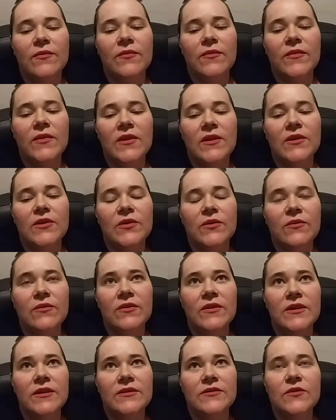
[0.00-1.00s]
And the
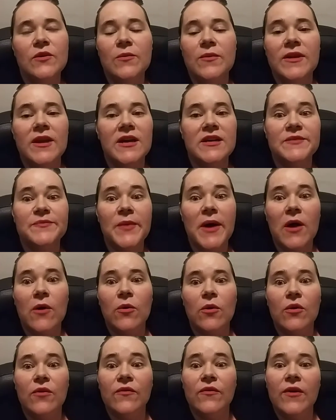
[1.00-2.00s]
truth is, nobody has
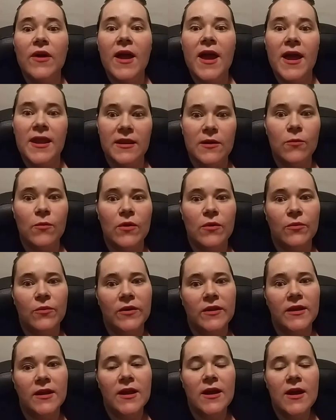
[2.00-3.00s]
power over anyone,
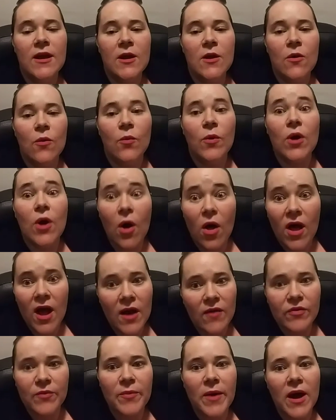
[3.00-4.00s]
really. We all
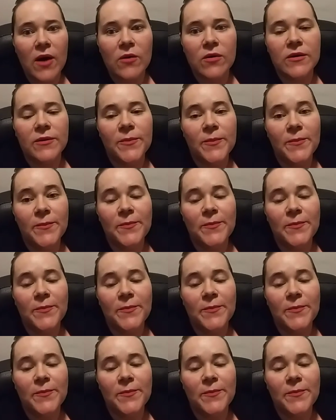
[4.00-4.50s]
have the power.